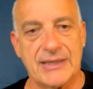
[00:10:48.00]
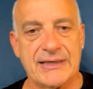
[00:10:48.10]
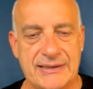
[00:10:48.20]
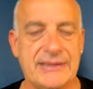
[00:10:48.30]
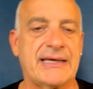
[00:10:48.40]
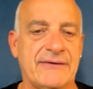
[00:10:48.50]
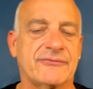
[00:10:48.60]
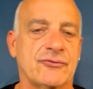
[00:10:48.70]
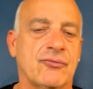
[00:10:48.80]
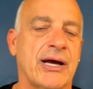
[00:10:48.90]
he gave
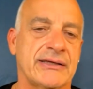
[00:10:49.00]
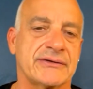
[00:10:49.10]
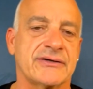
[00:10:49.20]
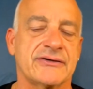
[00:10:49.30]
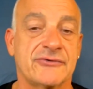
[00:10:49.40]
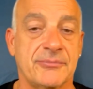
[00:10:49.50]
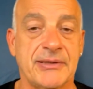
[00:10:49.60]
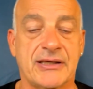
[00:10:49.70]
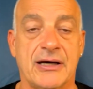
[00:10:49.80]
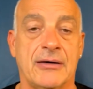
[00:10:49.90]
the right to
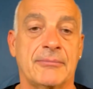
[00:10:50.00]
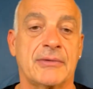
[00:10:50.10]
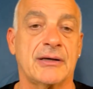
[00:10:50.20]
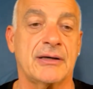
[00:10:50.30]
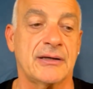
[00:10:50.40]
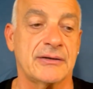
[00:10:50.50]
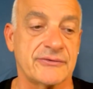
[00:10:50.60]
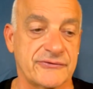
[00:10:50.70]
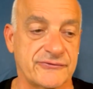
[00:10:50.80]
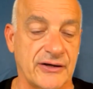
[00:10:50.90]
become
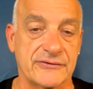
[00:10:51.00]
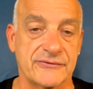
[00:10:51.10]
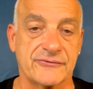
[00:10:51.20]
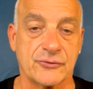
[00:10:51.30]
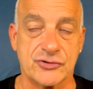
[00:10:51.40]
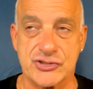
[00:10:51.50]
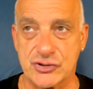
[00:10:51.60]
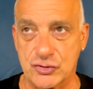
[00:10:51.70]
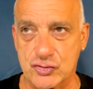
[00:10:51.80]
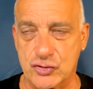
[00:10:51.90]
the sons or
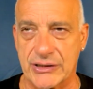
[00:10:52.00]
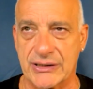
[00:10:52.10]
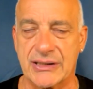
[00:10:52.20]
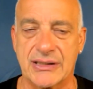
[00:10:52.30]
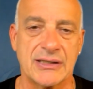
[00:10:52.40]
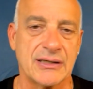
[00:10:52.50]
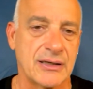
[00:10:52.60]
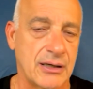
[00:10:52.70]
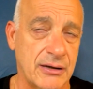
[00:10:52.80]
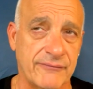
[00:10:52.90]
children
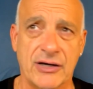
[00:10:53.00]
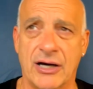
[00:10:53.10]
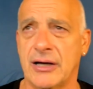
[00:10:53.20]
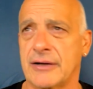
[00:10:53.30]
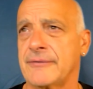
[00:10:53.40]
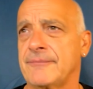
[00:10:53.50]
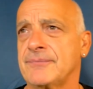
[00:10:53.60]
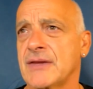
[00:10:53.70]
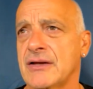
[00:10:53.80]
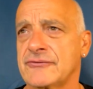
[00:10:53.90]
of God."
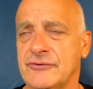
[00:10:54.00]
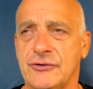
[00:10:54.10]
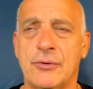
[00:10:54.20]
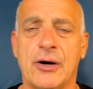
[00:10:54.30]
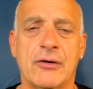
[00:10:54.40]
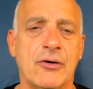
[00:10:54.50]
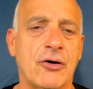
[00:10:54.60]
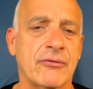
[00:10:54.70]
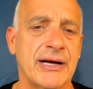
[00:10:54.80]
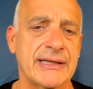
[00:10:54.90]
So you are
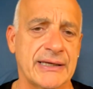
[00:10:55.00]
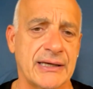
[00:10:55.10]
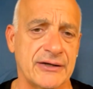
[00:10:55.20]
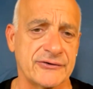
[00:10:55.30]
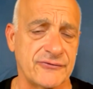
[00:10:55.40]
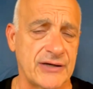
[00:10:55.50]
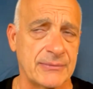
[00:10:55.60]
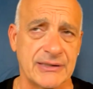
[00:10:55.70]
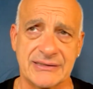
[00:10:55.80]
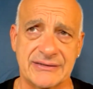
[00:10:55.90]
already in God's
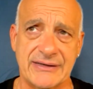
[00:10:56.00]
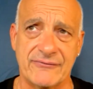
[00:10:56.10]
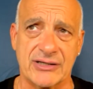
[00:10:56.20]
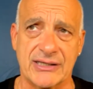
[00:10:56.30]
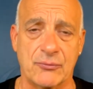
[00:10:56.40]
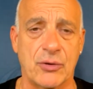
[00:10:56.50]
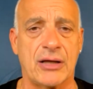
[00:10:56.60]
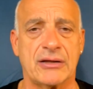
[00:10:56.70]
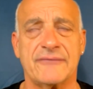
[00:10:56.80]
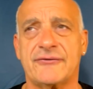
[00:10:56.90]
family, and the devil can't,
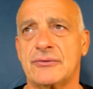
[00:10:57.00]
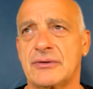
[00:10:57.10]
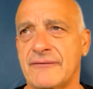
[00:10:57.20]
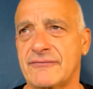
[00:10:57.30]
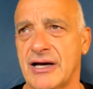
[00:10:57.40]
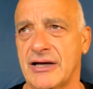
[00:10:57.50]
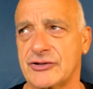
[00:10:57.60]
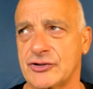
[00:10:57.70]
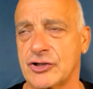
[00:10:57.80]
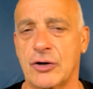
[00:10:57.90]
well, if you love God,
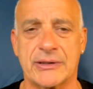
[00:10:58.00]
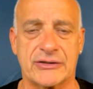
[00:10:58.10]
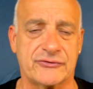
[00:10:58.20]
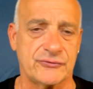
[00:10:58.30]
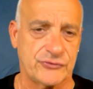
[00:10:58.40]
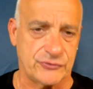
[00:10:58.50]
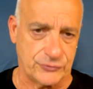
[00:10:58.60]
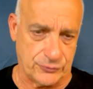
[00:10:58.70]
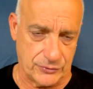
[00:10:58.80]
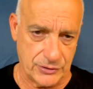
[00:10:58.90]
you're going to
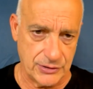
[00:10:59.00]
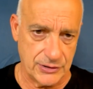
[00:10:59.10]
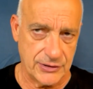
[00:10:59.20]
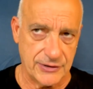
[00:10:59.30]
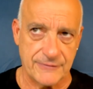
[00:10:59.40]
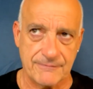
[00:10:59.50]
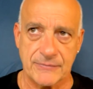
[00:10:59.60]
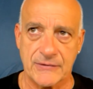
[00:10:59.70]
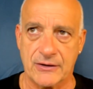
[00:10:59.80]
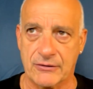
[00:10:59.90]
do,
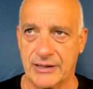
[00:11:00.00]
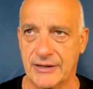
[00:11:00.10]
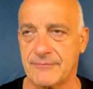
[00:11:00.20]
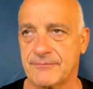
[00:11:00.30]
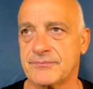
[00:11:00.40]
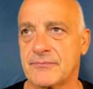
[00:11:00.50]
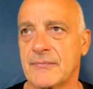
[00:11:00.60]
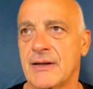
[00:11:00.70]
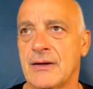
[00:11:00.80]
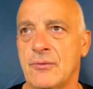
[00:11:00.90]
all right?
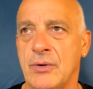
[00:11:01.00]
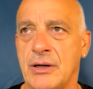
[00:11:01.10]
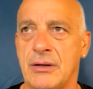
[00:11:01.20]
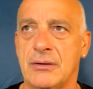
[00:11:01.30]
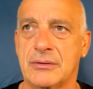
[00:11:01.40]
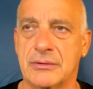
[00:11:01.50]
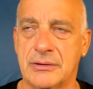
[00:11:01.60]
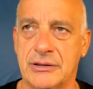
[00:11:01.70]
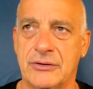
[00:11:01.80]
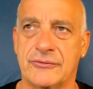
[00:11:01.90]
Well,
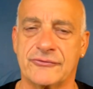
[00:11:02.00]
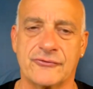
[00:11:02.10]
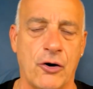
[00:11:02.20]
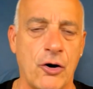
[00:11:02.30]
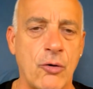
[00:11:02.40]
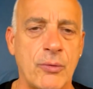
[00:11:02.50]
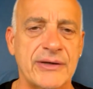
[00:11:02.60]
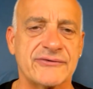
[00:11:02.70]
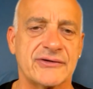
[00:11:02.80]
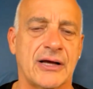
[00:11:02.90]
you know, there's always an